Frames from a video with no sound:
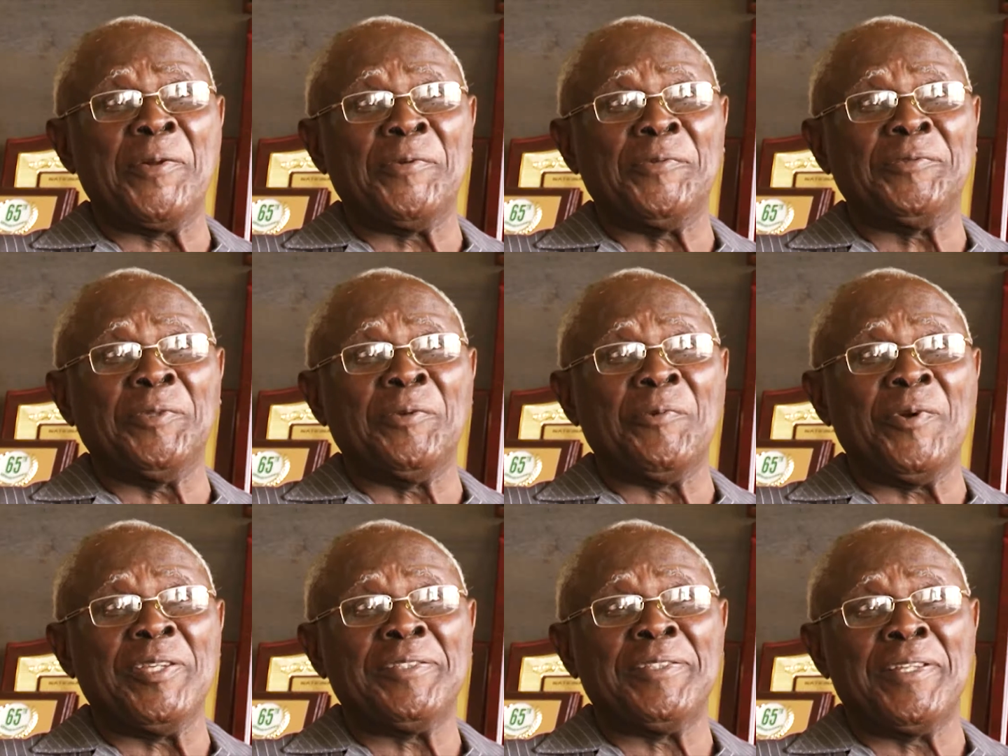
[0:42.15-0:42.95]
of the
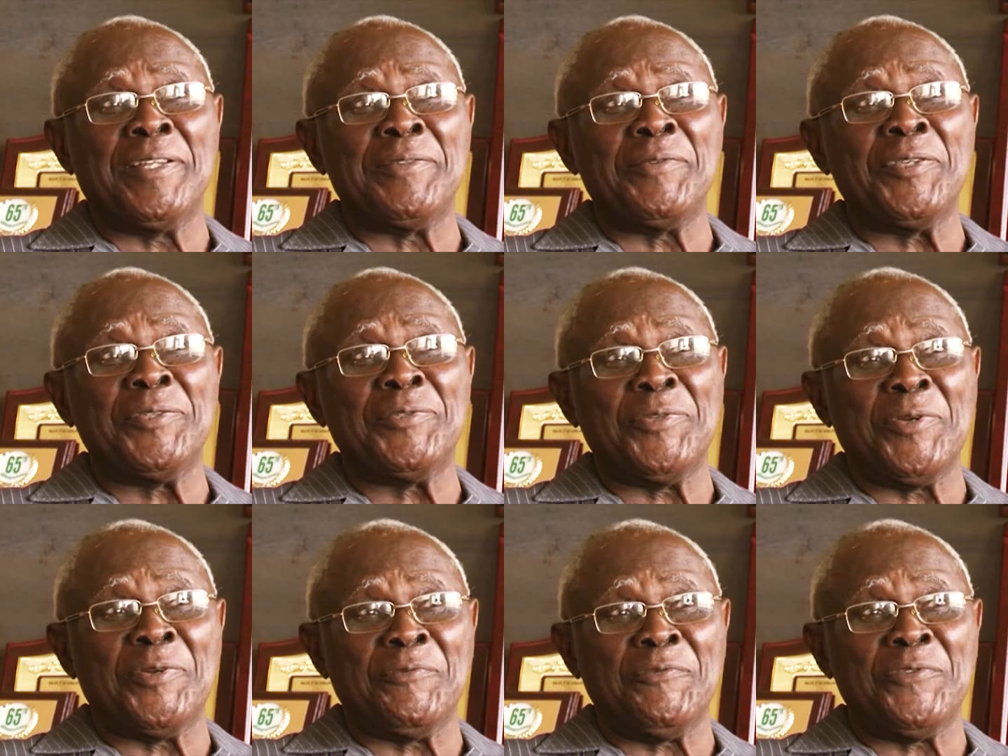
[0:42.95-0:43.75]
Western
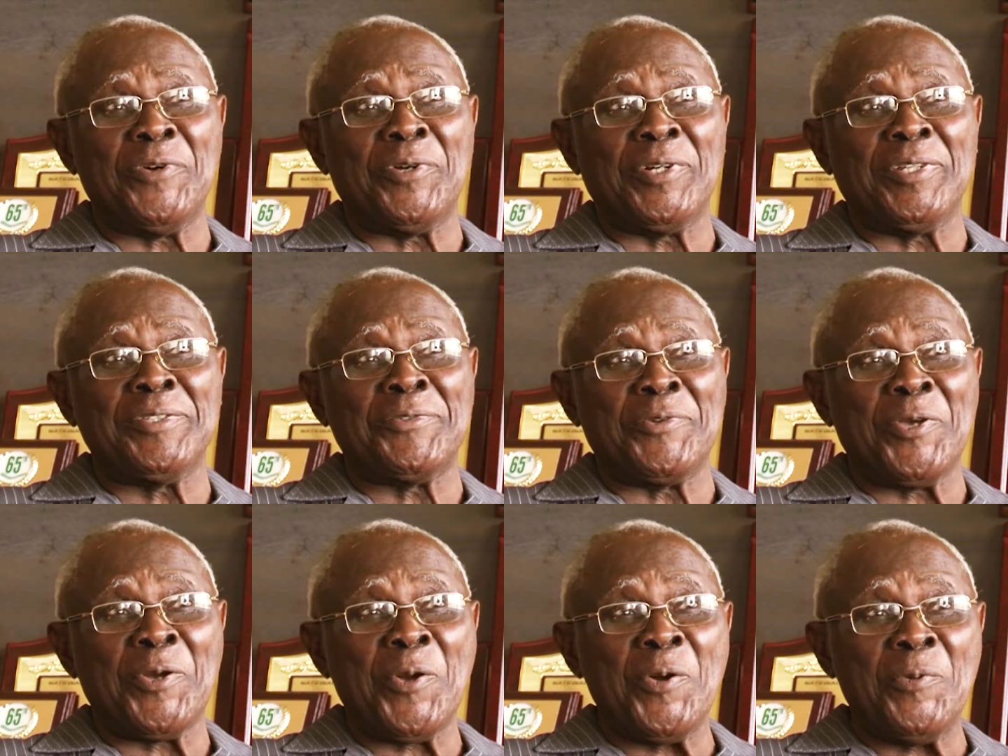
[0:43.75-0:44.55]
Region
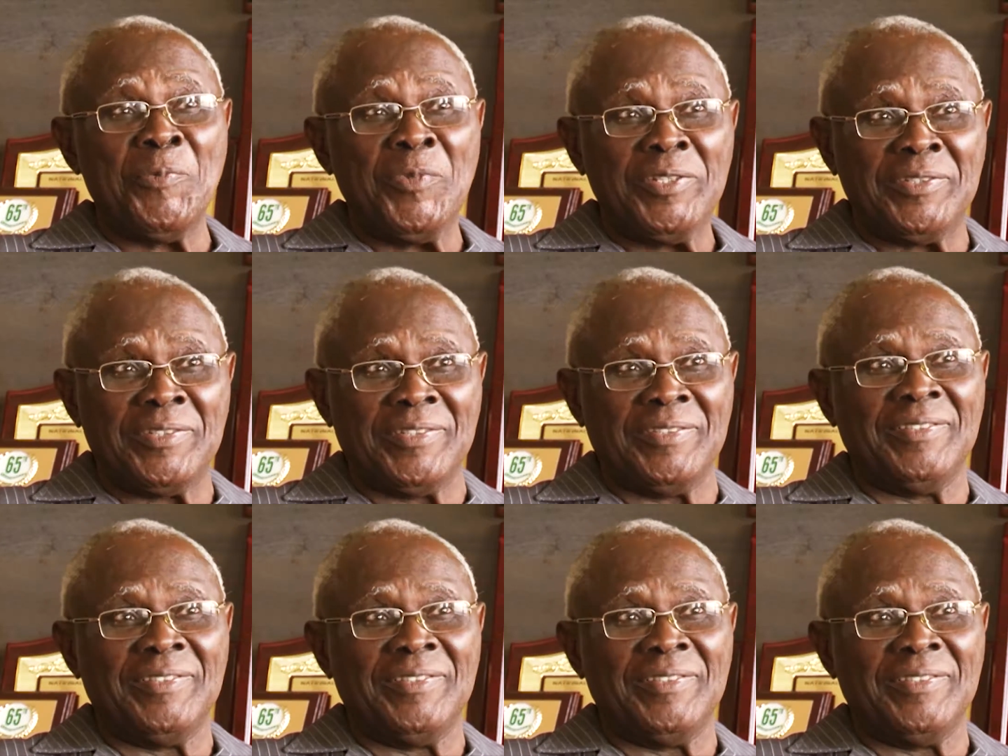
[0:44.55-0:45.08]
Forestry Committee